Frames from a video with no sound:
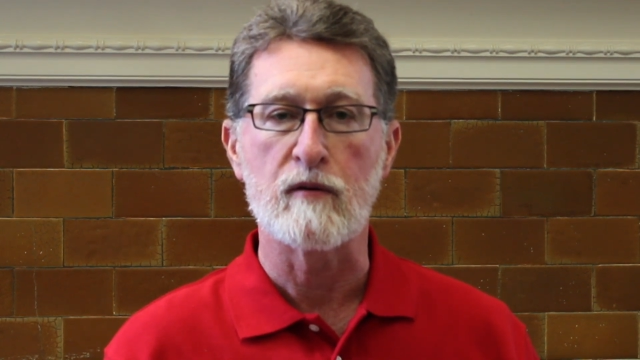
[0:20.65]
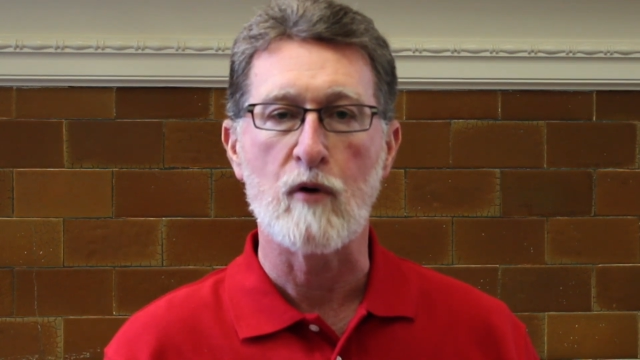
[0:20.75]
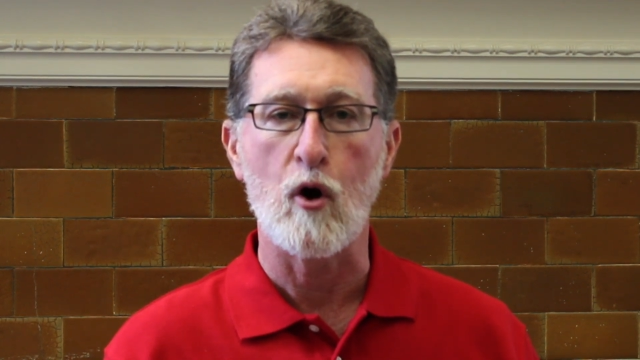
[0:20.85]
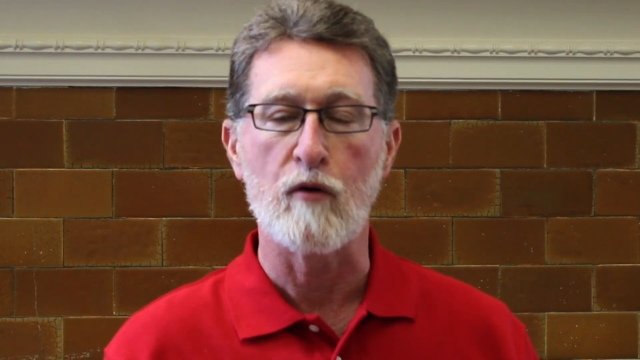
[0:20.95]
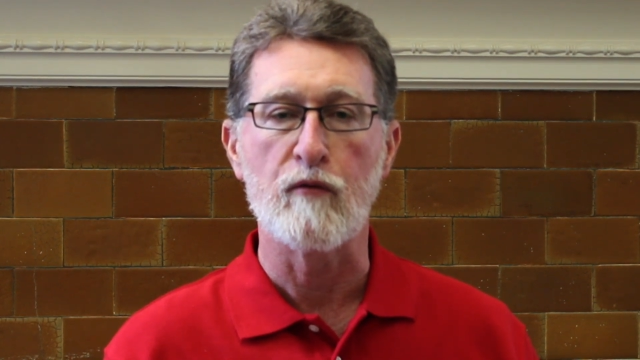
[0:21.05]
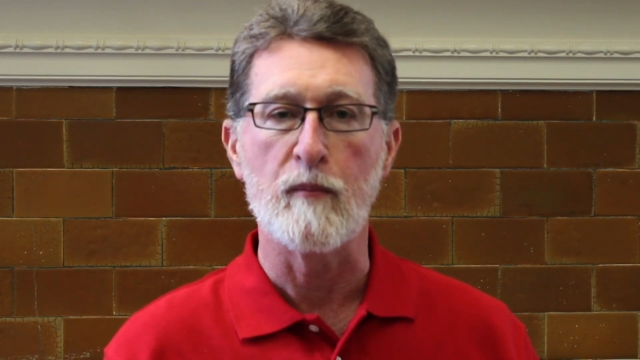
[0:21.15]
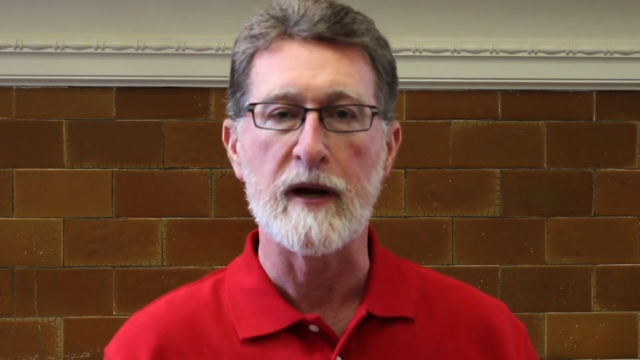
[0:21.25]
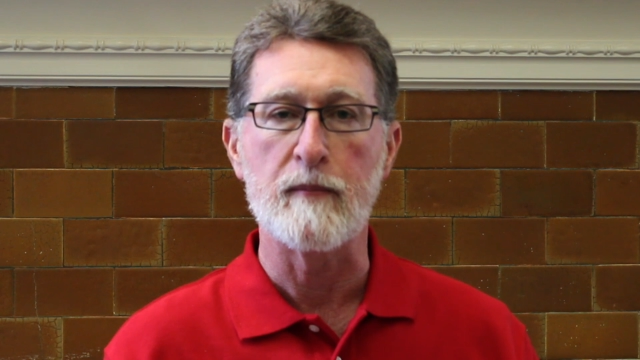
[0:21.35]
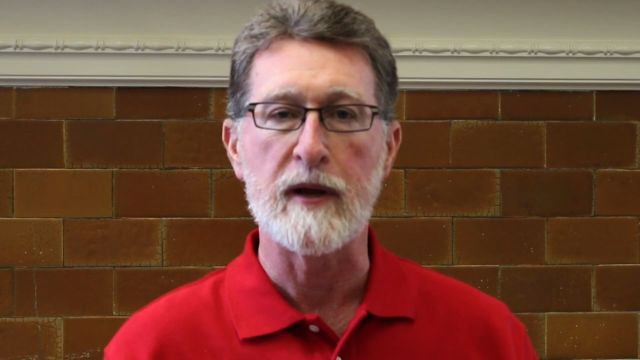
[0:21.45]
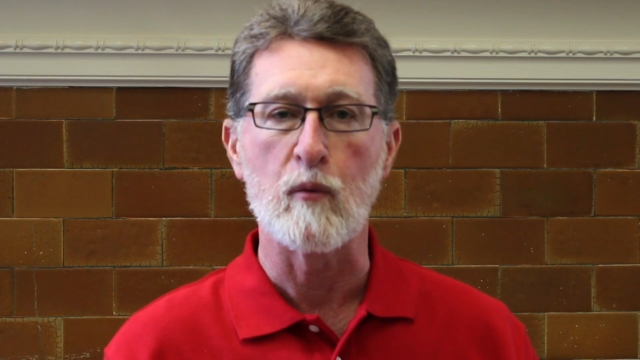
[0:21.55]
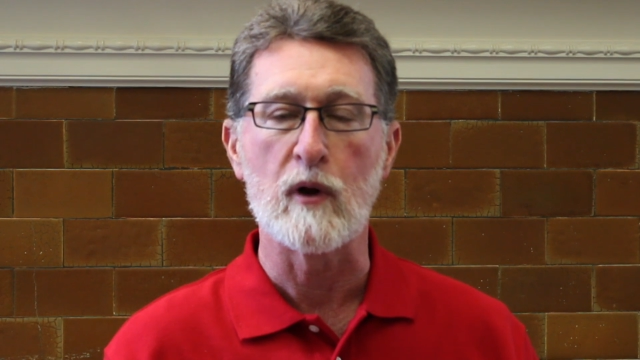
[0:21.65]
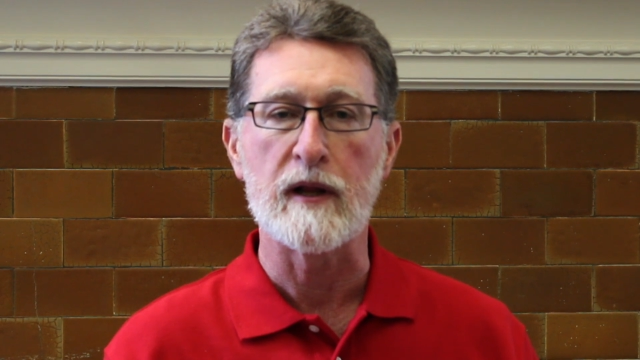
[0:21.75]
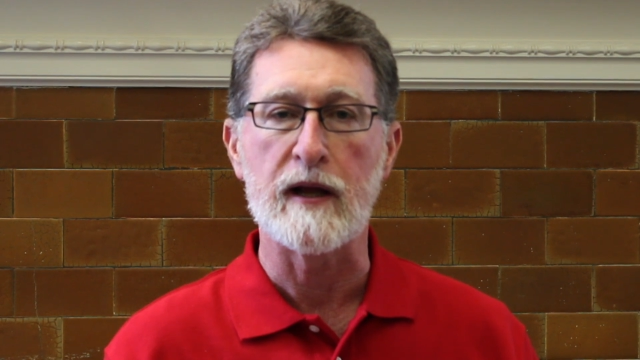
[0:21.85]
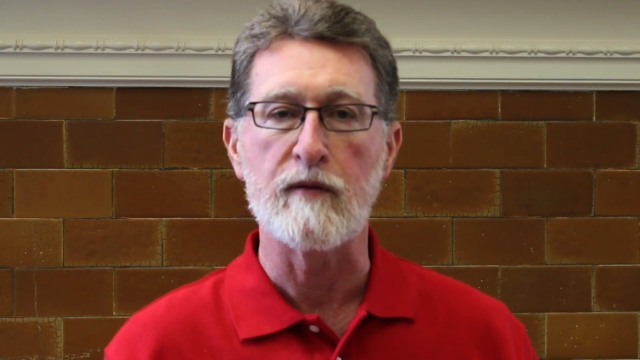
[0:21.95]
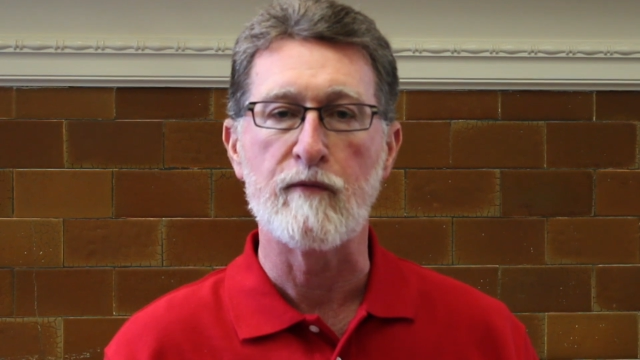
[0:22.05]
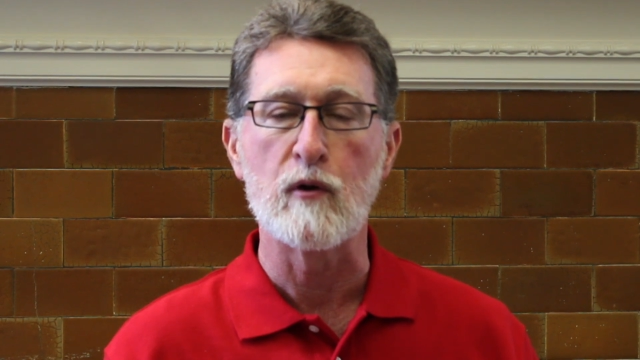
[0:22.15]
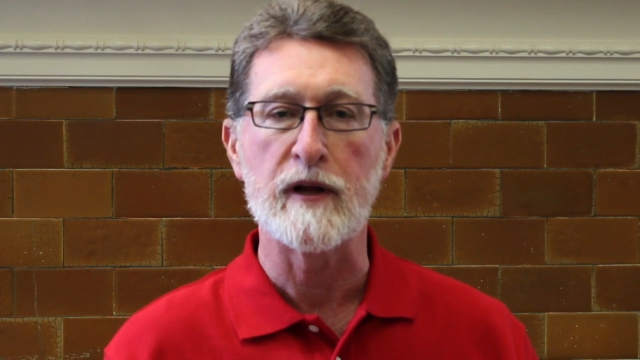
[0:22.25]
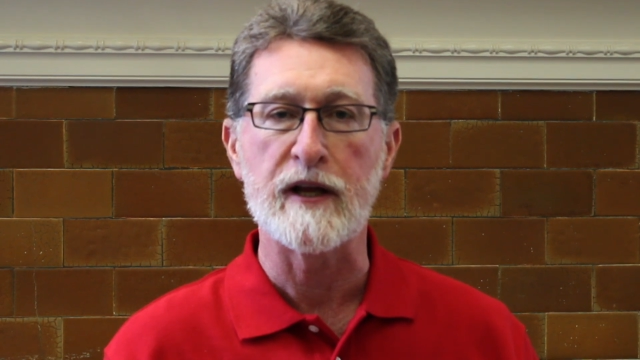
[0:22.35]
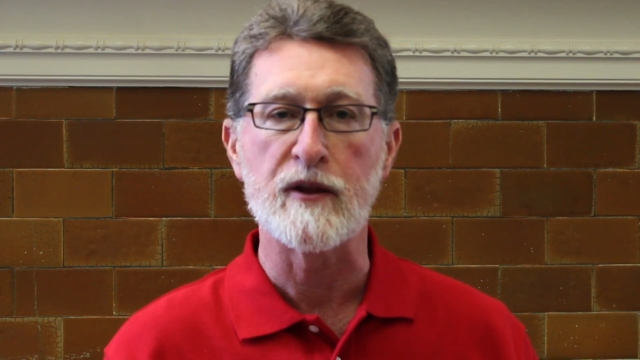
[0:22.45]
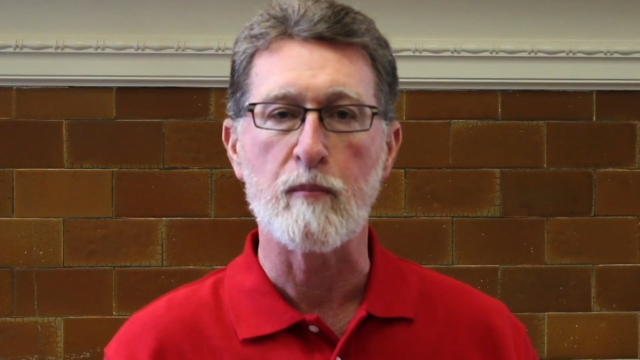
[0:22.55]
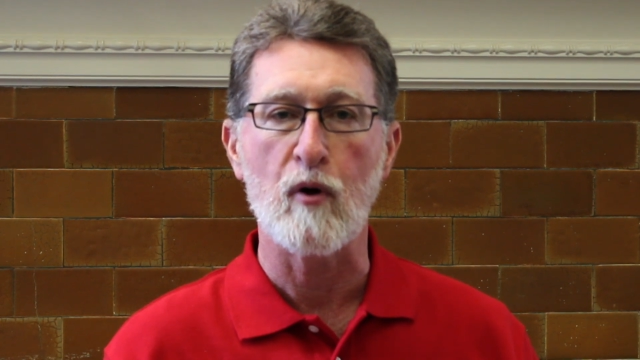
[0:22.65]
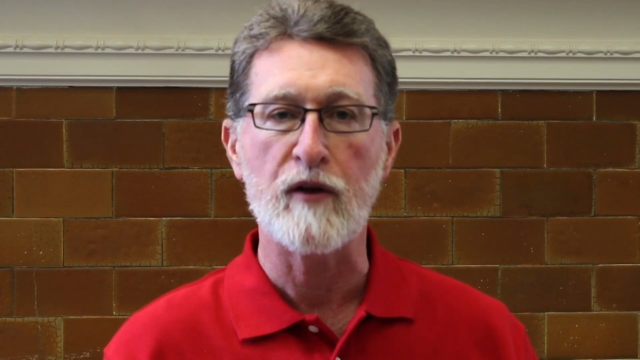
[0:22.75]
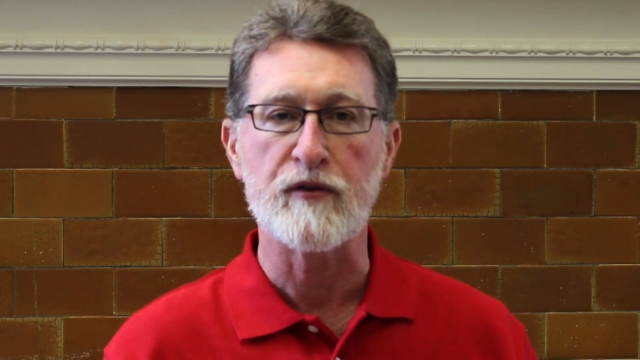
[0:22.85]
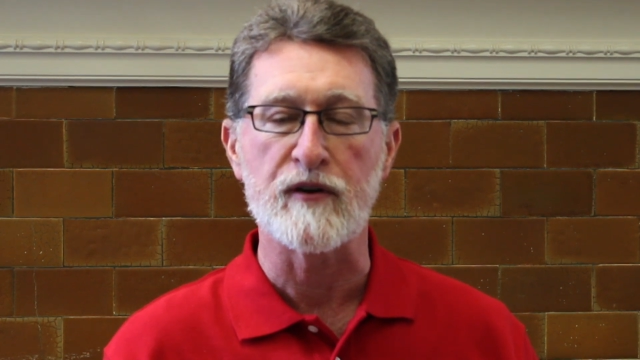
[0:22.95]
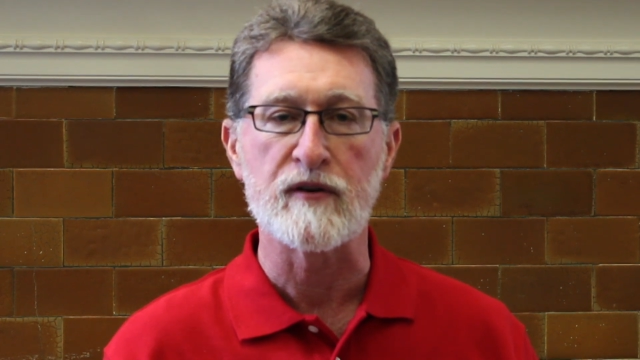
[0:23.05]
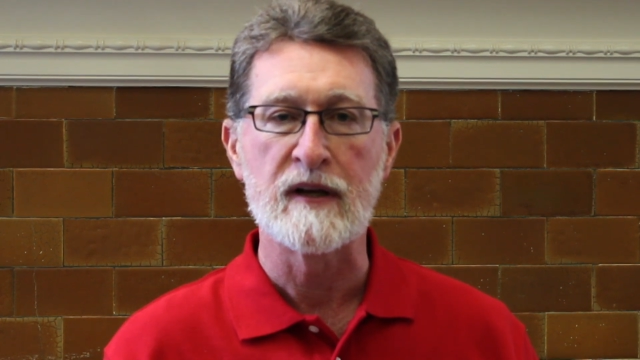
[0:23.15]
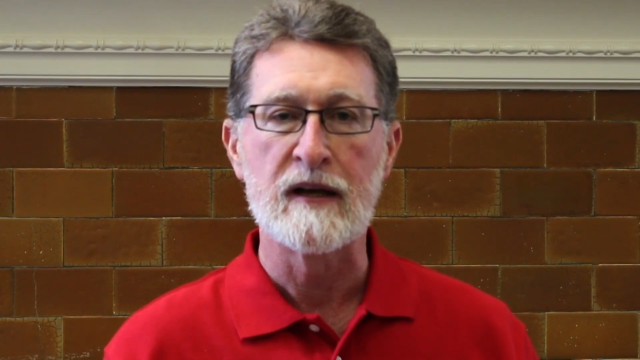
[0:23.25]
hard for me to be really fully in the present